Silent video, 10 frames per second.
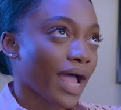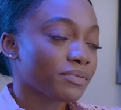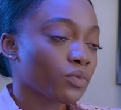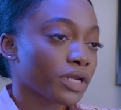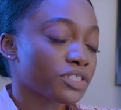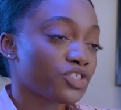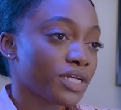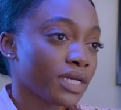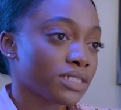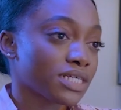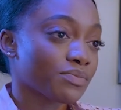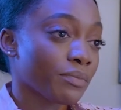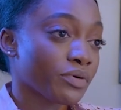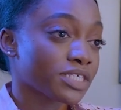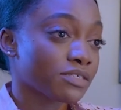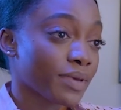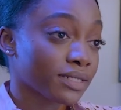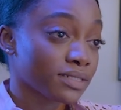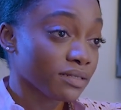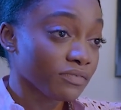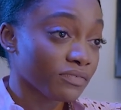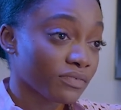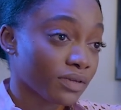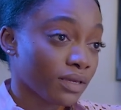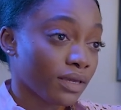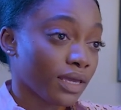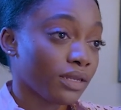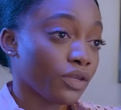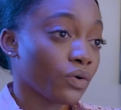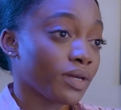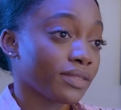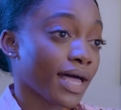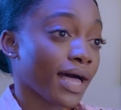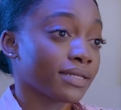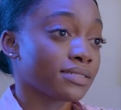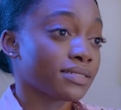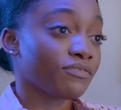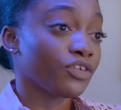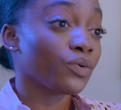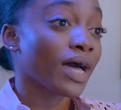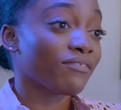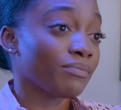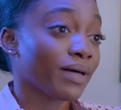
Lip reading: Perhaps what has changed is my perspective in knowing that if you have a